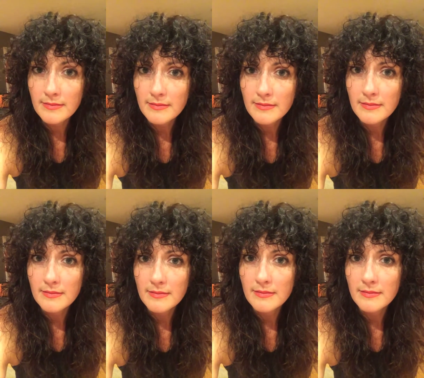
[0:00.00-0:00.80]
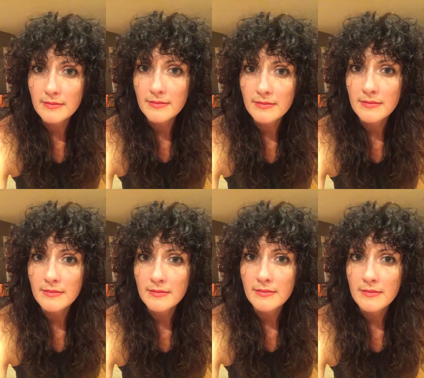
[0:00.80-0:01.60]

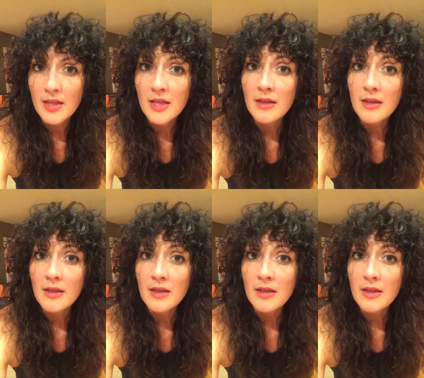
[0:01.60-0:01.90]
Nobody speaks.